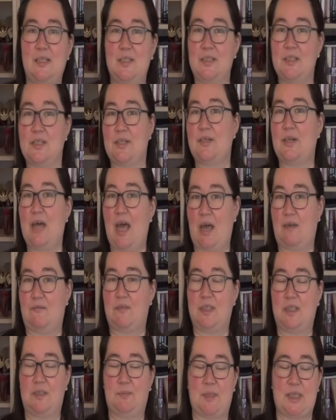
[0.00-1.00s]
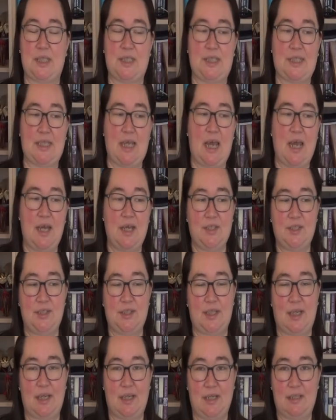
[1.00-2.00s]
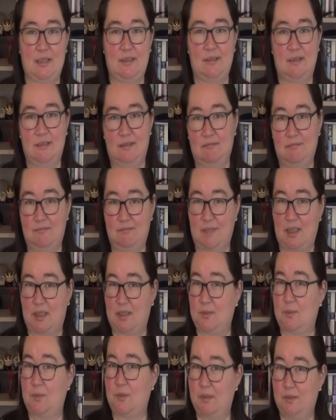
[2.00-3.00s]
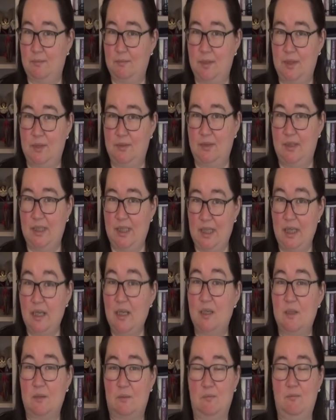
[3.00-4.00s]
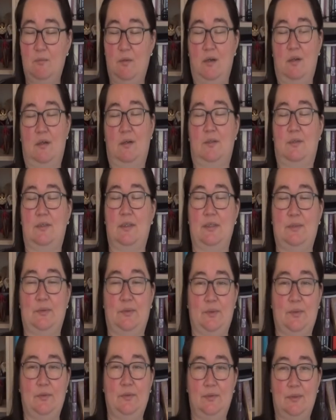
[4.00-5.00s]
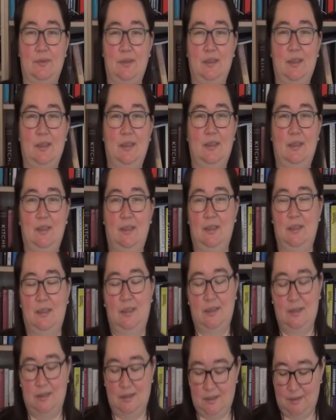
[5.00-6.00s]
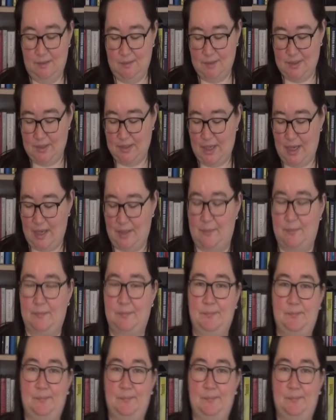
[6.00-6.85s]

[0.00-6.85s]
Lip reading: So I have it in my stash, and that's what I'm doing the inner part out of. So yeah,